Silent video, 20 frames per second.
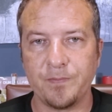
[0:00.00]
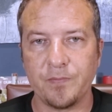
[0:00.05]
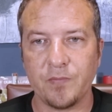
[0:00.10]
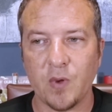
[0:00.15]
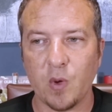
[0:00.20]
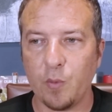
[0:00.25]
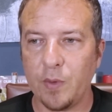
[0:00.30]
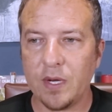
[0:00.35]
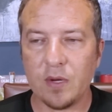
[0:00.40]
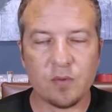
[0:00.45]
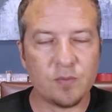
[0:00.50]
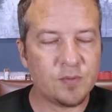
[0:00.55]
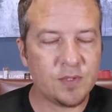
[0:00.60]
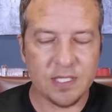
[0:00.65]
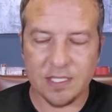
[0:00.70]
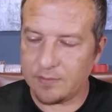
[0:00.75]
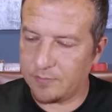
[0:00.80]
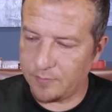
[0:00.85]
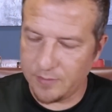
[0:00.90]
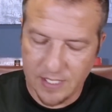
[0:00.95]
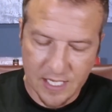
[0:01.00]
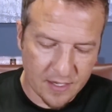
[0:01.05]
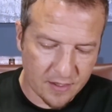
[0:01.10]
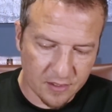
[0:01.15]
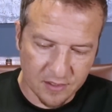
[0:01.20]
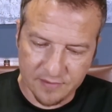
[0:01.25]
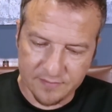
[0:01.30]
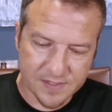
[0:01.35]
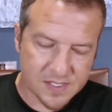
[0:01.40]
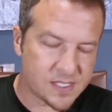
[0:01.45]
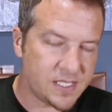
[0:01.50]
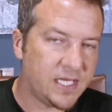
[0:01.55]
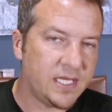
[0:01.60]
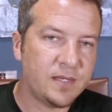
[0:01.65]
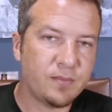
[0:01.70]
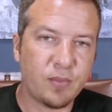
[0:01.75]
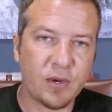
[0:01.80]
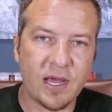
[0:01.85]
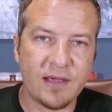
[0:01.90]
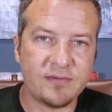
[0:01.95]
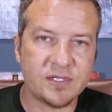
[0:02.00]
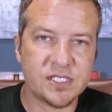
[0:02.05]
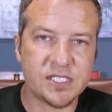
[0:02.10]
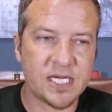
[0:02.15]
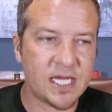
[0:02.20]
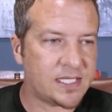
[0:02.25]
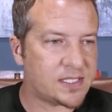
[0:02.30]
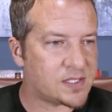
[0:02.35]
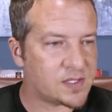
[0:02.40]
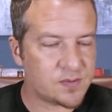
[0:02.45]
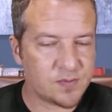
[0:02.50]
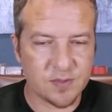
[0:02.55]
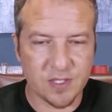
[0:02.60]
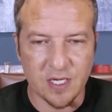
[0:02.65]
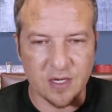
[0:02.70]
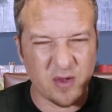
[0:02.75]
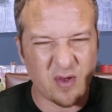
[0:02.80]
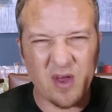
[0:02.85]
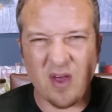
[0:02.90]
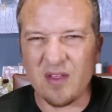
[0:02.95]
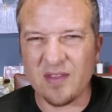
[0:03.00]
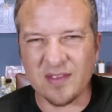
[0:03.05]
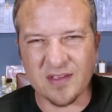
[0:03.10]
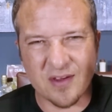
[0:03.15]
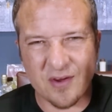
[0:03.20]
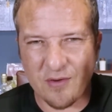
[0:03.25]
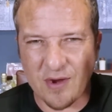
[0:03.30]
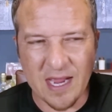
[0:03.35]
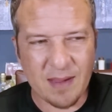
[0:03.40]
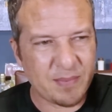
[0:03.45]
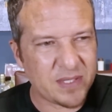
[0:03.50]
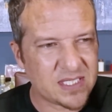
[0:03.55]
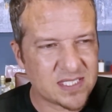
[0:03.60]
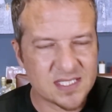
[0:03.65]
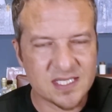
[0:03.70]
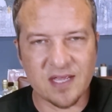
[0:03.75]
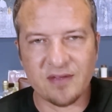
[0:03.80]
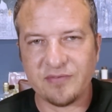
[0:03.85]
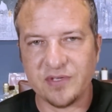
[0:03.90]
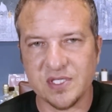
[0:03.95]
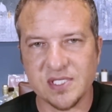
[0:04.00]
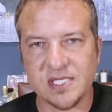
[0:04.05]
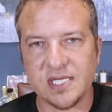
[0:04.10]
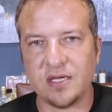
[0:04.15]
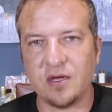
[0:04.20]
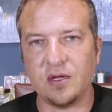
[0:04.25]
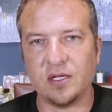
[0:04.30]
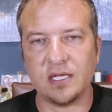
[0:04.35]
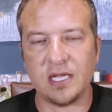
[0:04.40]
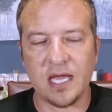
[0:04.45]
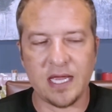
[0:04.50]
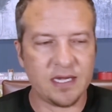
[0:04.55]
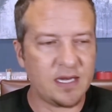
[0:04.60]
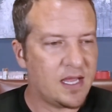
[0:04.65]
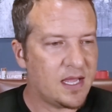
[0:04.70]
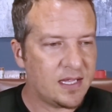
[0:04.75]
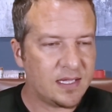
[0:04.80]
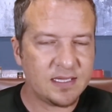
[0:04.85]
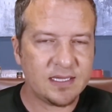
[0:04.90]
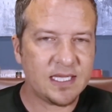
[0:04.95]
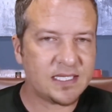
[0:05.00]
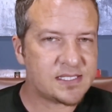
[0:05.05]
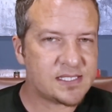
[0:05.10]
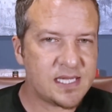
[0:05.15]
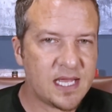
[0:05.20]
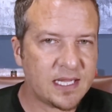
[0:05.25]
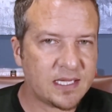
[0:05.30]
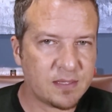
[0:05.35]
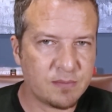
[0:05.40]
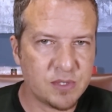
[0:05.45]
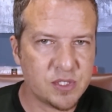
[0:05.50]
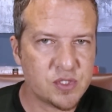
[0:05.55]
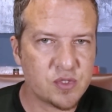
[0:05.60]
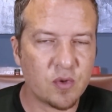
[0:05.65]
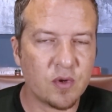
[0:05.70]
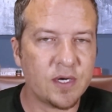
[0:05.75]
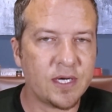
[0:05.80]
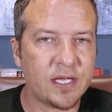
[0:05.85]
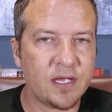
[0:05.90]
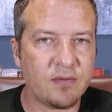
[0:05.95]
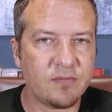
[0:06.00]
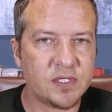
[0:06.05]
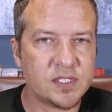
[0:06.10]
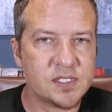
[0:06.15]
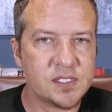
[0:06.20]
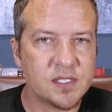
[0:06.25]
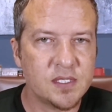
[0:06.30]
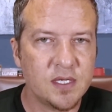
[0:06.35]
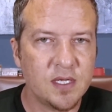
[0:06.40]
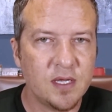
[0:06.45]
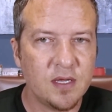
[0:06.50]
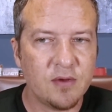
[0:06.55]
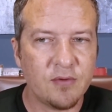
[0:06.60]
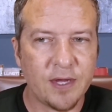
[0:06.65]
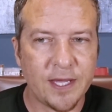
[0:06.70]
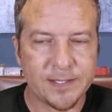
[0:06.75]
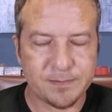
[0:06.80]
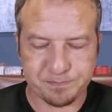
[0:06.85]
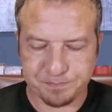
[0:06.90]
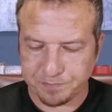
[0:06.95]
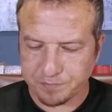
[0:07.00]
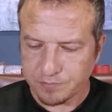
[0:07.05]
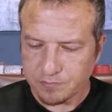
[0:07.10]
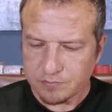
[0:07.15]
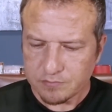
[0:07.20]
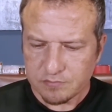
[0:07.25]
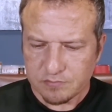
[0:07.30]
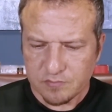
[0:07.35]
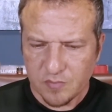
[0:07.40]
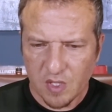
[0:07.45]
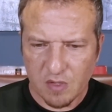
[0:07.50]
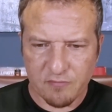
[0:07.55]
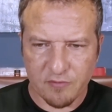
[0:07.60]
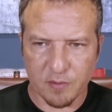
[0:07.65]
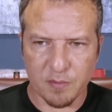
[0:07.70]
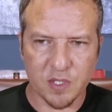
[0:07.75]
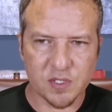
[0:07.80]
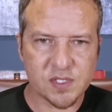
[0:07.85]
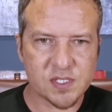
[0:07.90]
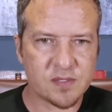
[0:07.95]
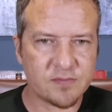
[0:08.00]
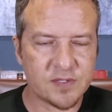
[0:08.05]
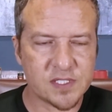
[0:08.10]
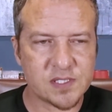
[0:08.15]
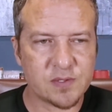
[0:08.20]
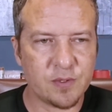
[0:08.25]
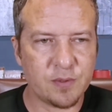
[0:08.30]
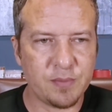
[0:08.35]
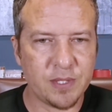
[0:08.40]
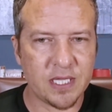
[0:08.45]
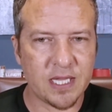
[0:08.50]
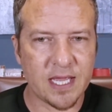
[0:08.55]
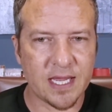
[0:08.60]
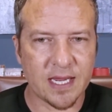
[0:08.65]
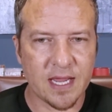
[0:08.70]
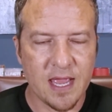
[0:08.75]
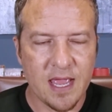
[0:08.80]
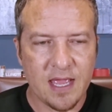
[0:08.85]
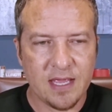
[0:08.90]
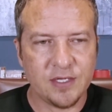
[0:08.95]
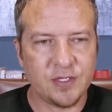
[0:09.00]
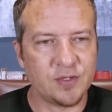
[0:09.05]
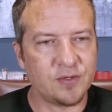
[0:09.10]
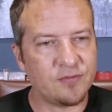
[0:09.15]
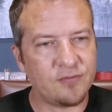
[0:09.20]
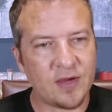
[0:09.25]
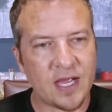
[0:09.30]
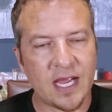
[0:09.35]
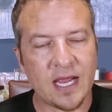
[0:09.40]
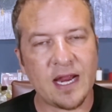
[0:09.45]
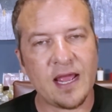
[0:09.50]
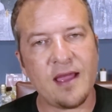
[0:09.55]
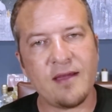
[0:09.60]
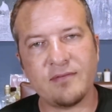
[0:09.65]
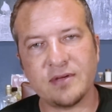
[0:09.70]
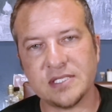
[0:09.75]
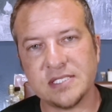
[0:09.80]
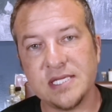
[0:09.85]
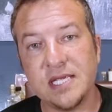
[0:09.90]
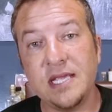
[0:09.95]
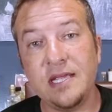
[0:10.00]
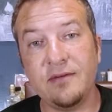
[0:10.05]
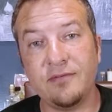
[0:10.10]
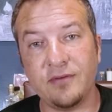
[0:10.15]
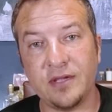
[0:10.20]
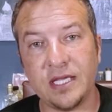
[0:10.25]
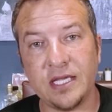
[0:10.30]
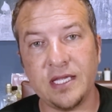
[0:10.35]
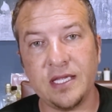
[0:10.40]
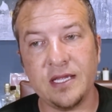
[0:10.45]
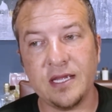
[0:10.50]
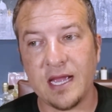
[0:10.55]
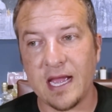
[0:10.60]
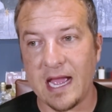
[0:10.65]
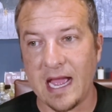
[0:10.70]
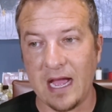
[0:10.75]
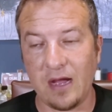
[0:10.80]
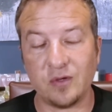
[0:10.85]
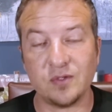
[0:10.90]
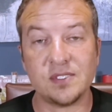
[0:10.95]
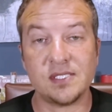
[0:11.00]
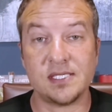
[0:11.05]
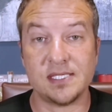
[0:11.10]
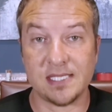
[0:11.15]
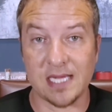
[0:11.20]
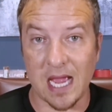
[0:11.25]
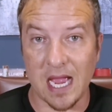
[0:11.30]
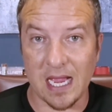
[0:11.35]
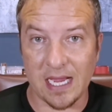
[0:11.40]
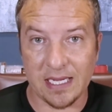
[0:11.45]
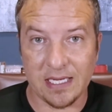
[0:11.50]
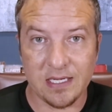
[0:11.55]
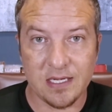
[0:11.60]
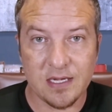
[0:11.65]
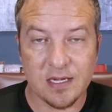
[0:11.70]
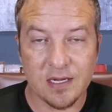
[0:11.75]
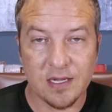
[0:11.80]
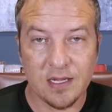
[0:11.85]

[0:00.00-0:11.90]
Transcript: we don't not all of us need the private jets you know all the crappy stuff you see online that's not the majority of us right for most of us it would be like dude if i could have a tv outside